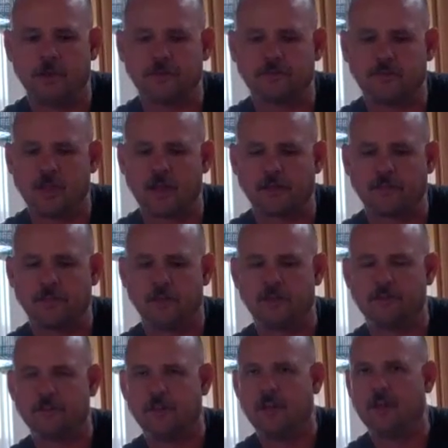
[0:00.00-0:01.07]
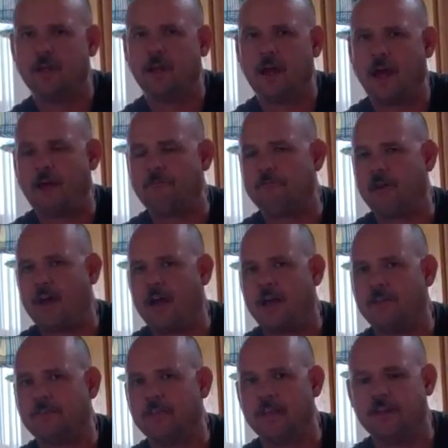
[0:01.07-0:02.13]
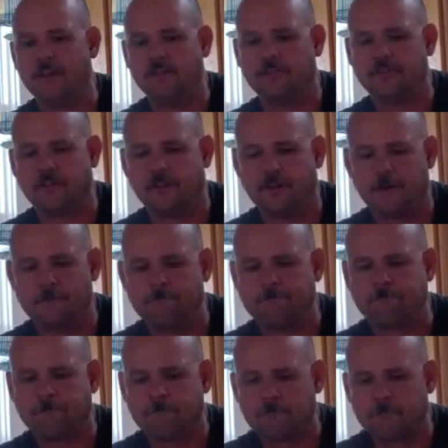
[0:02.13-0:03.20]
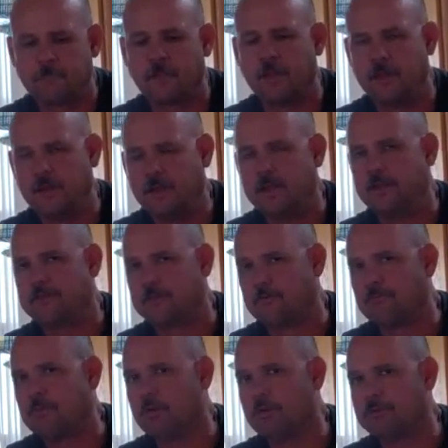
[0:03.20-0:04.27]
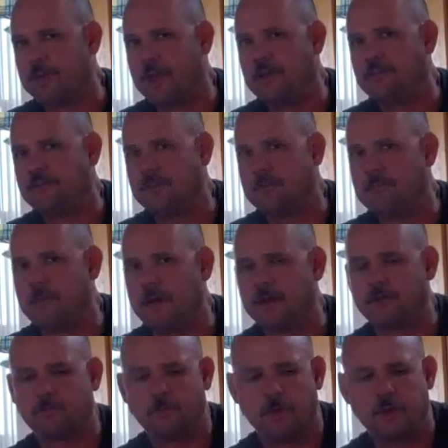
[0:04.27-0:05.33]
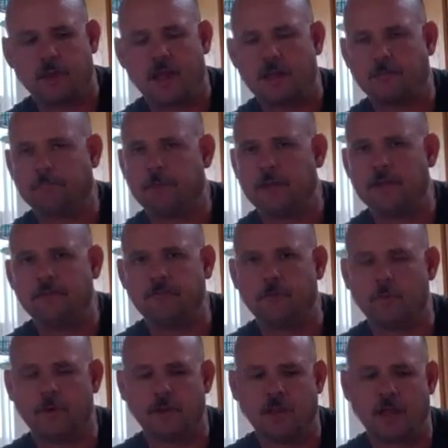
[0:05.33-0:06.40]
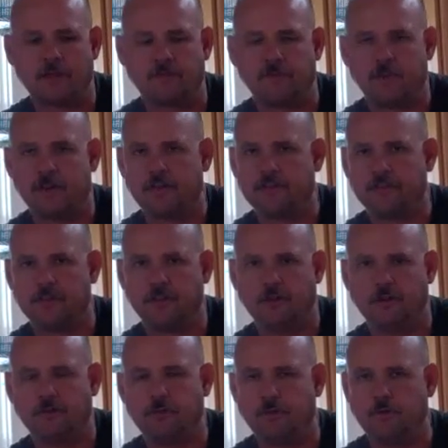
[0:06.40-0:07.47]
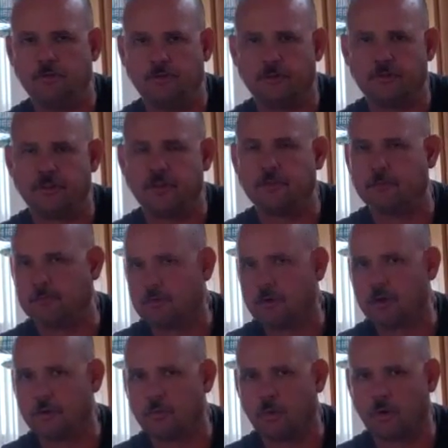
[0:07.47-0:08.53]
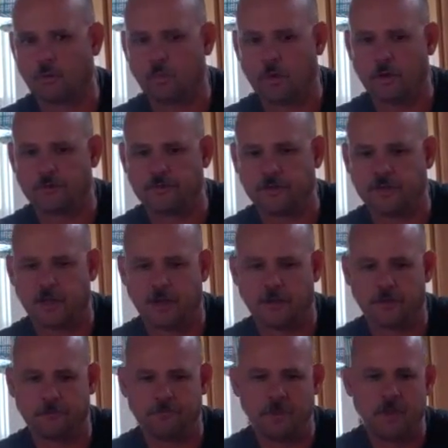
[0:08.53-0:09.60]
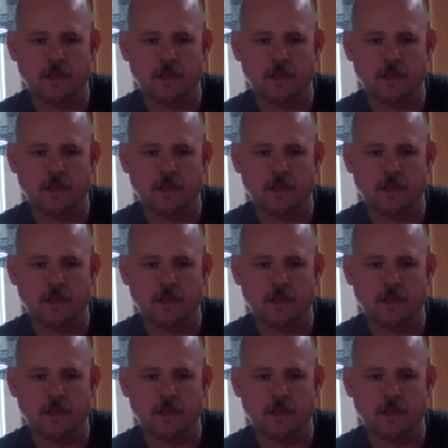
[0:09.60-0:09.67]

mix like this, I find that it's a real tasty mix. We like beef and we like venison, and the two just seem to really work well together.